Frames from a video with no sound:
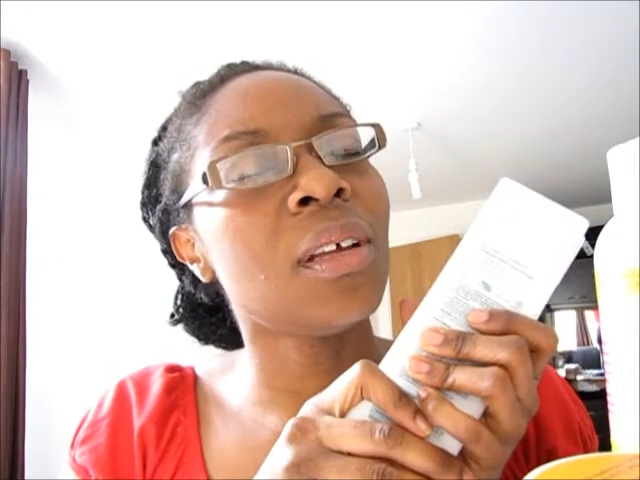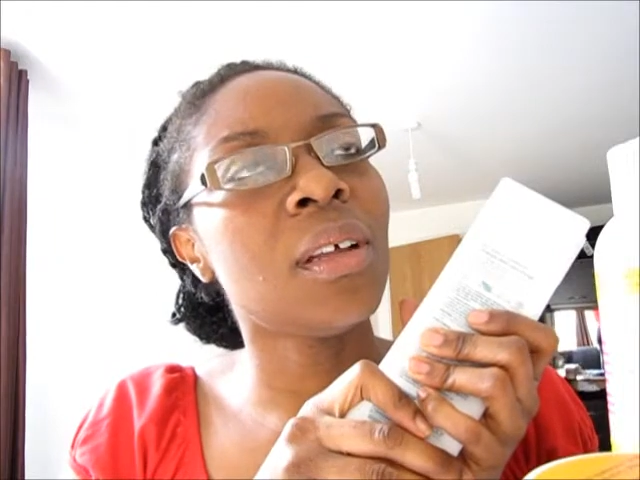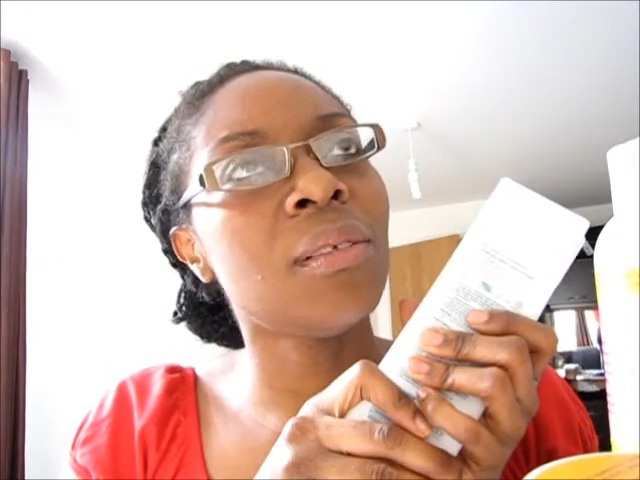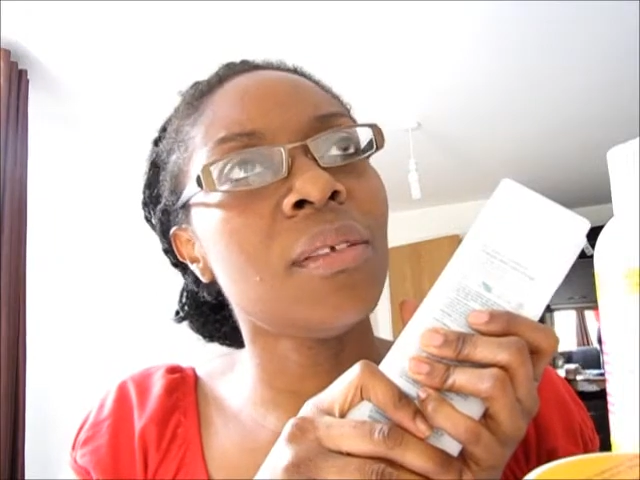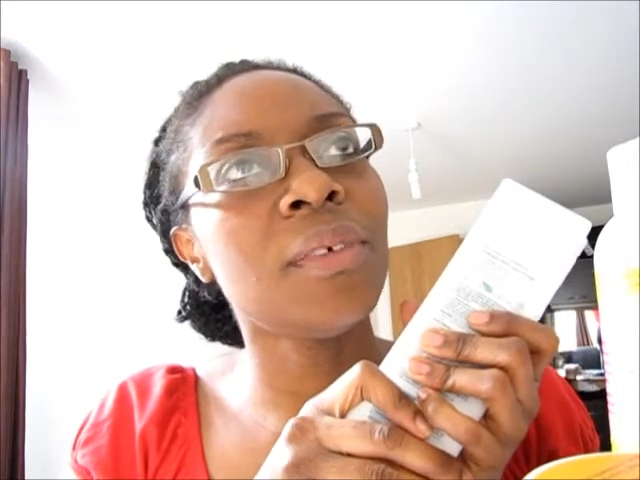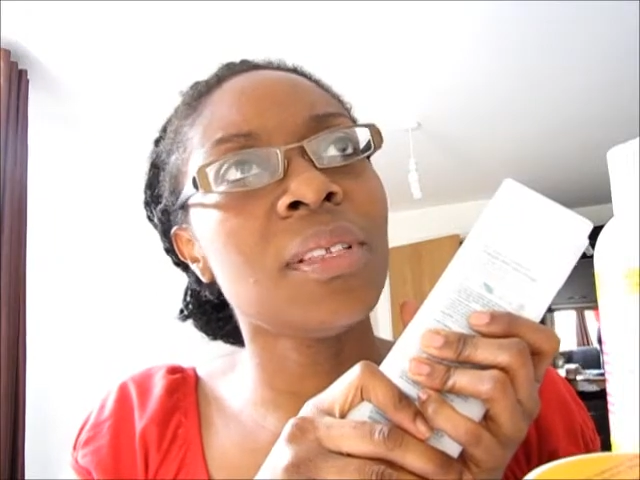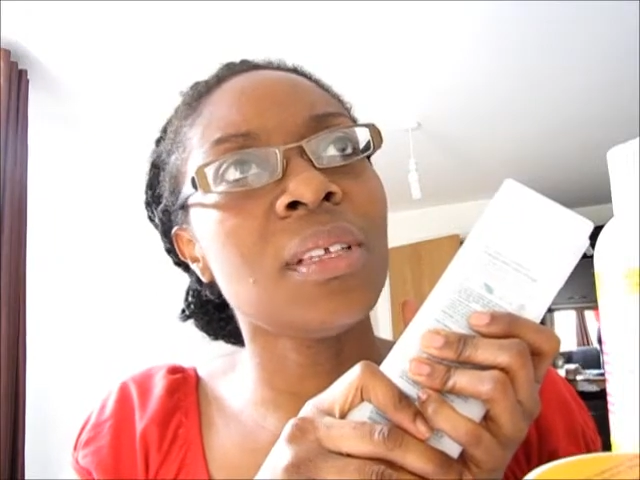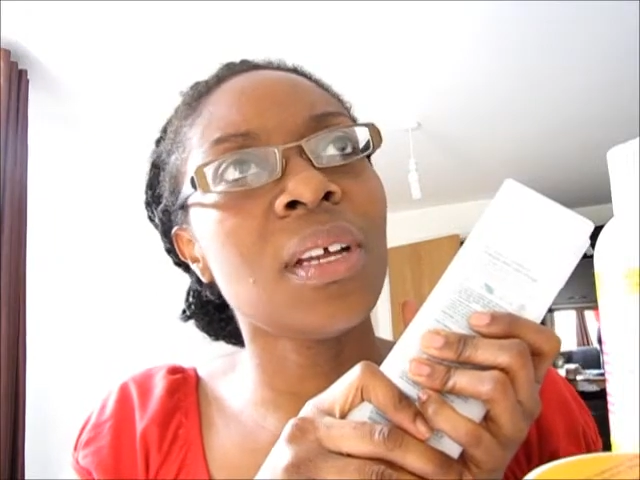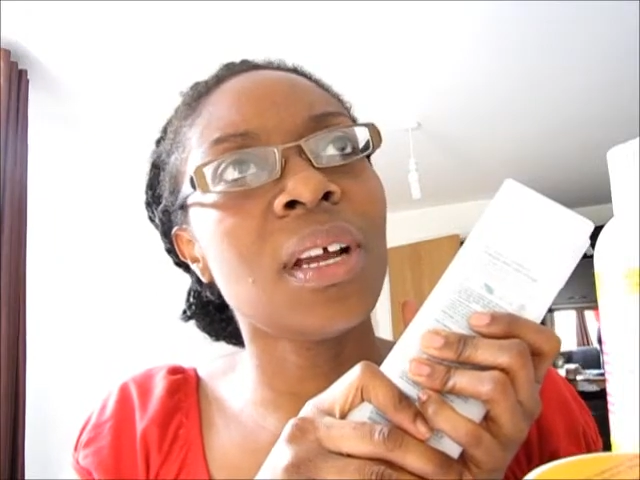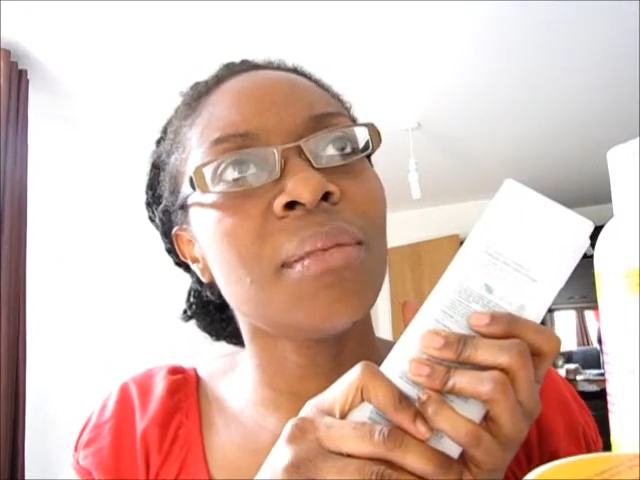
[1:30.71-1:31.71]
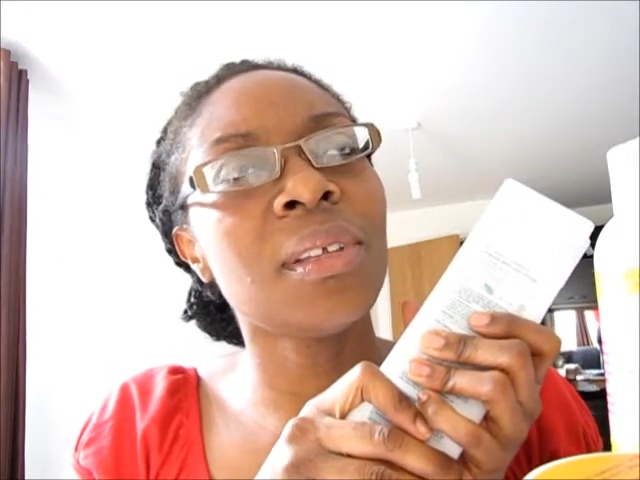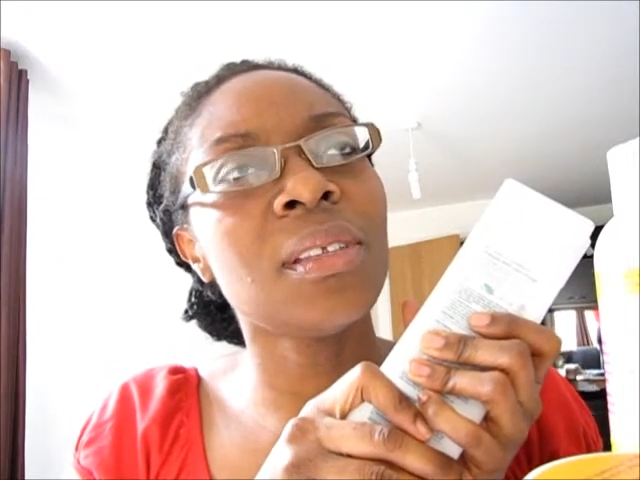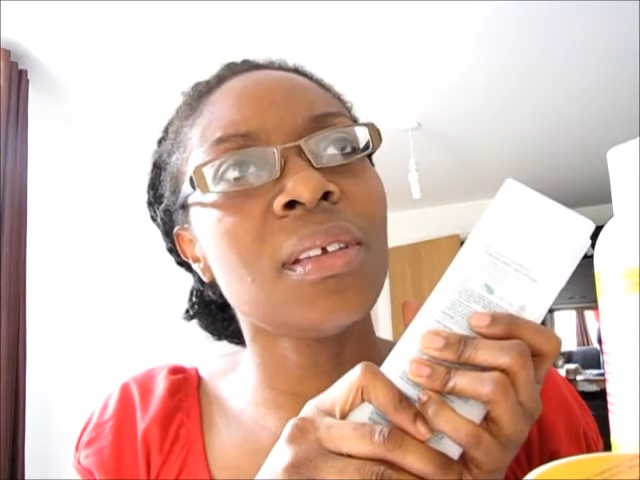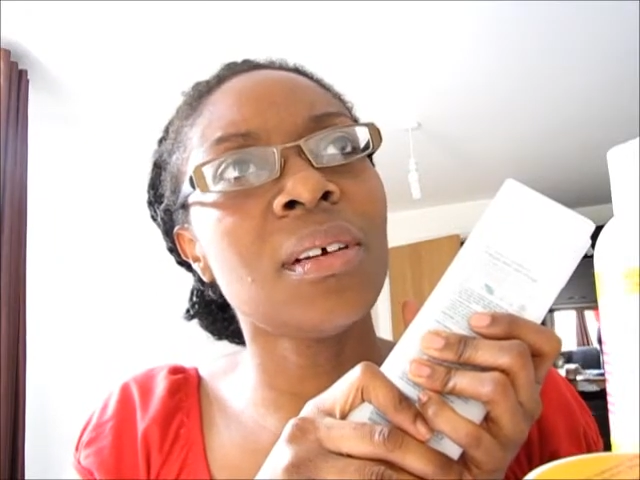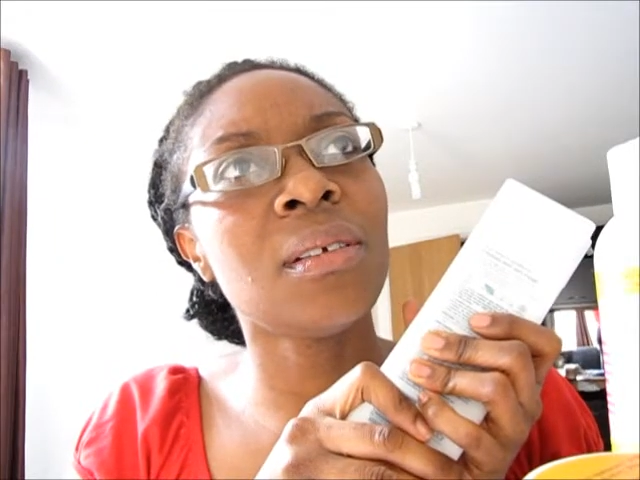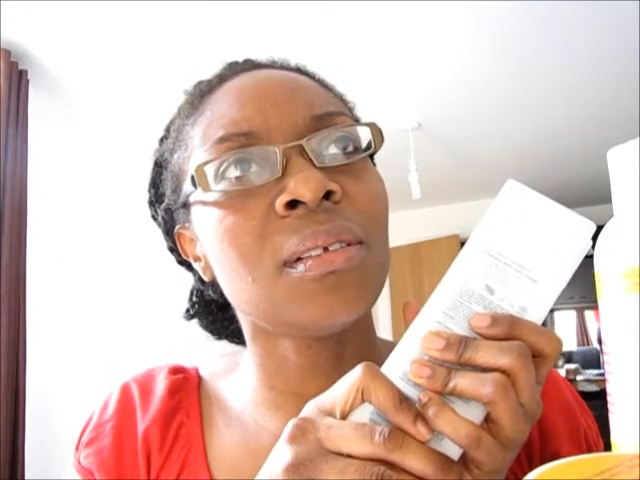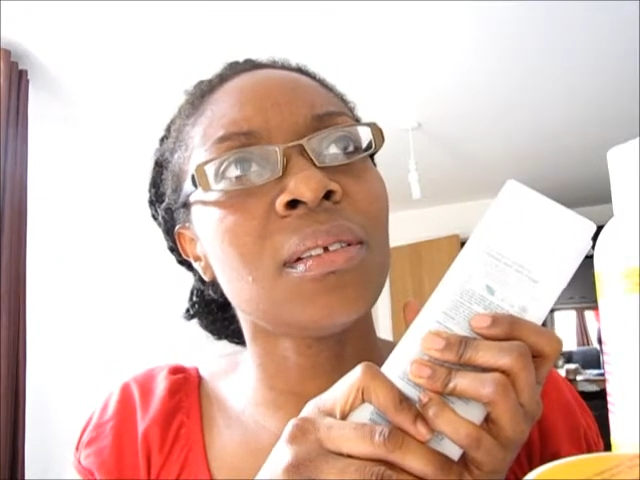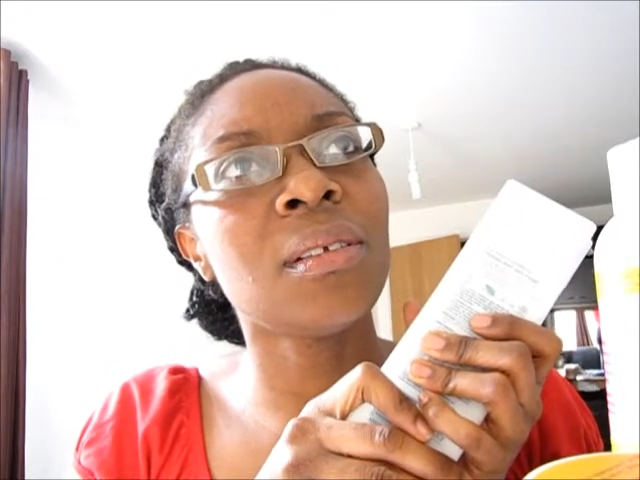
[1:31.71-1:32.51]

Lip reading: I don't know if it's in Camden Town,